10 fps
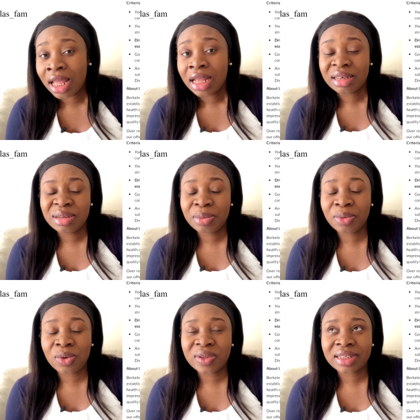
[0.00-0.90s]
These people
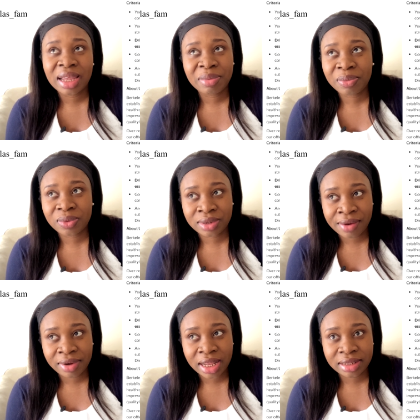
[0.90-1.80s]
always like people with
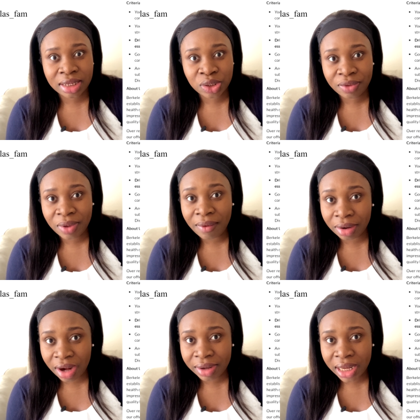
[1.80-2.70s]
driving license. So if you have a
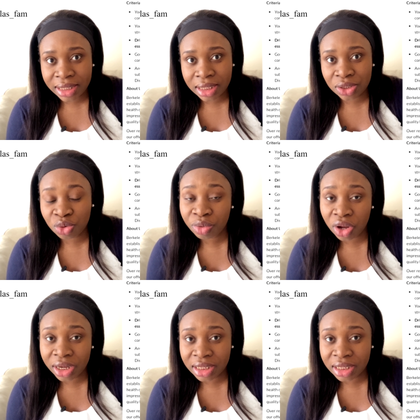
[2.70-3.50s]
driving license, to be honest,